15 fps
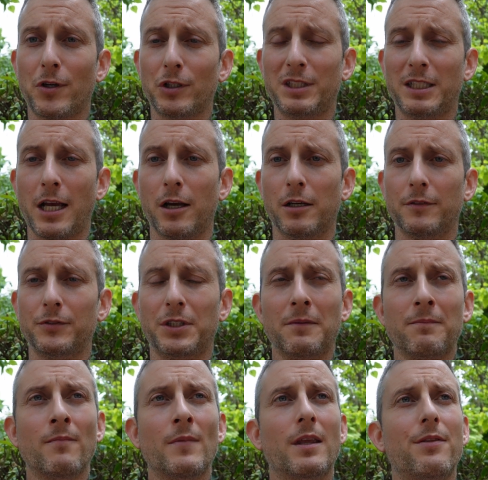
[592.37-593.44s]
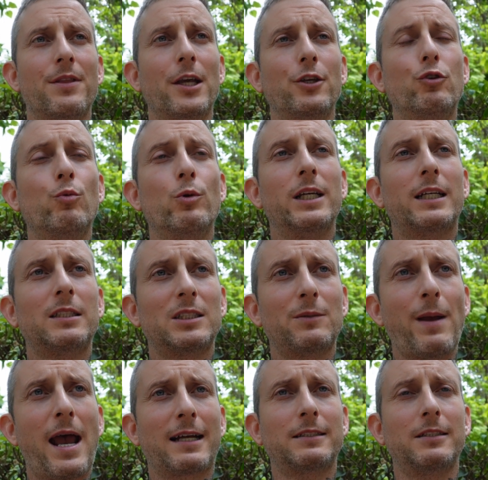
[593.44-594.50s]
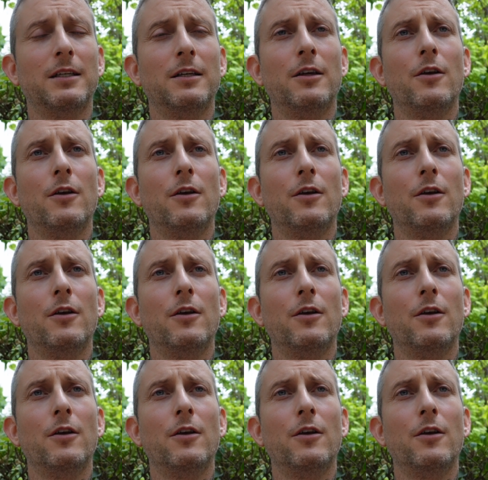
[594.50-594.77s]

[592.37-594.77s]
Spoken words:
ourselves that you would expect